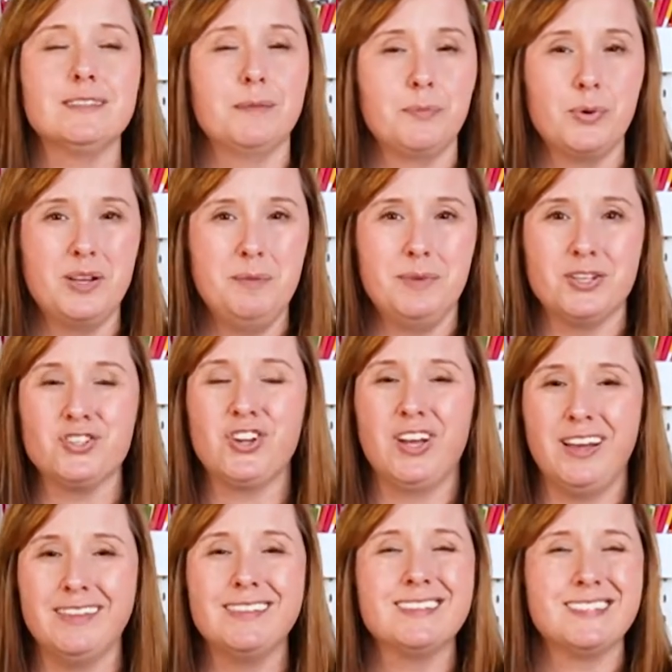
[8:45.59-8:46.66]
can pretty much
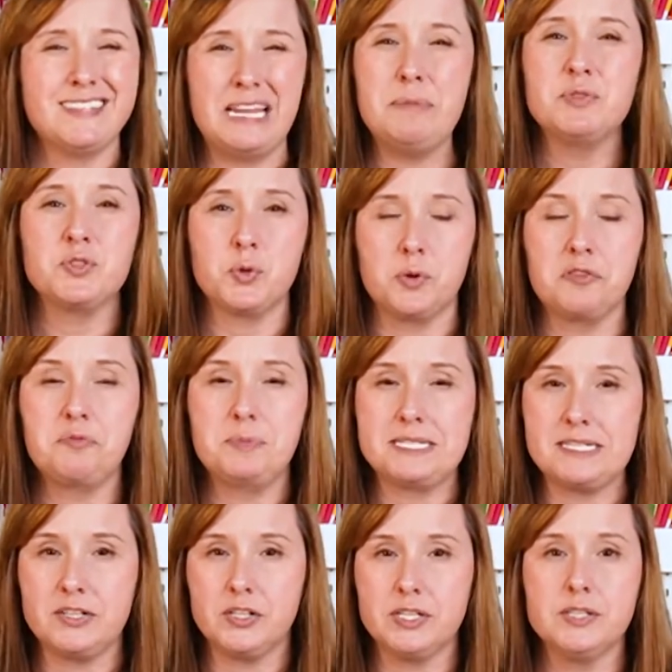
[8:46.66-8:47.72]
cut the same sort of
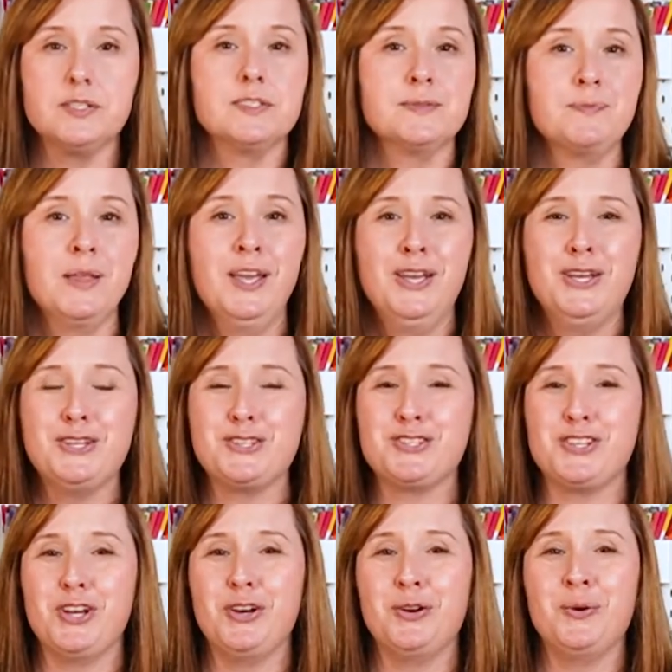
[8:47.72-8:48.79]
materials.
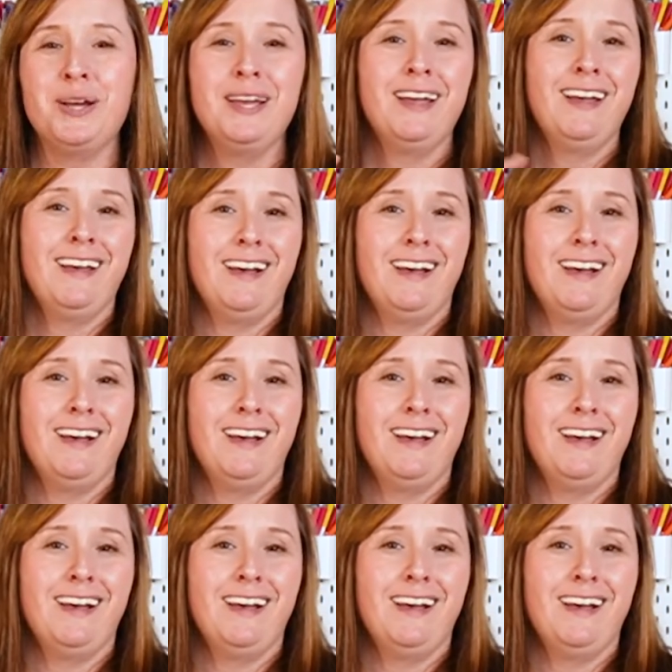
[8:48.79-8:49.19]
So